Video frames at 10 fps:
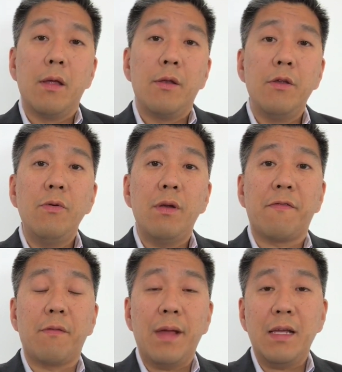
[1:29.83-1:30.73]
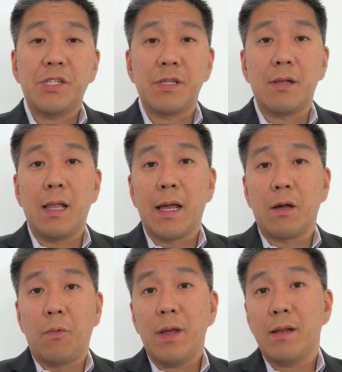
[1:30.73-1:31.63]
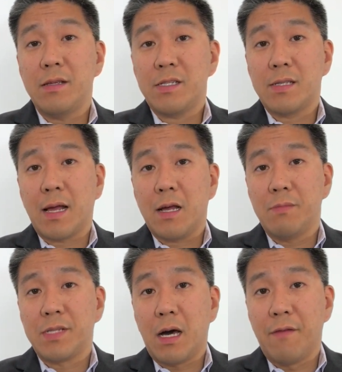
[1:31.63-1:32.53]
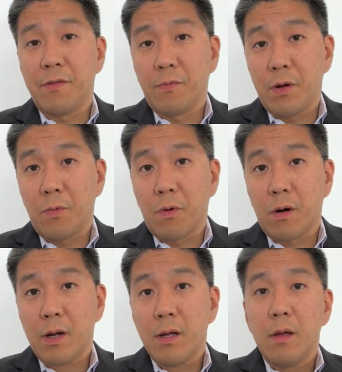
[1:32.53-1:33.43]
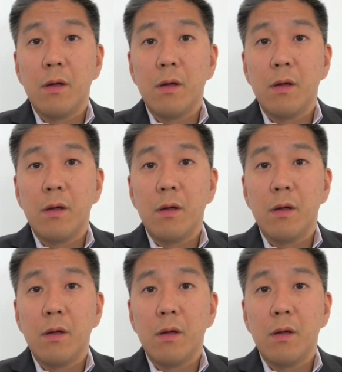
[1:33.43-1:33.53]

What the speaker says: New information, like a witness that comes out of the woodwork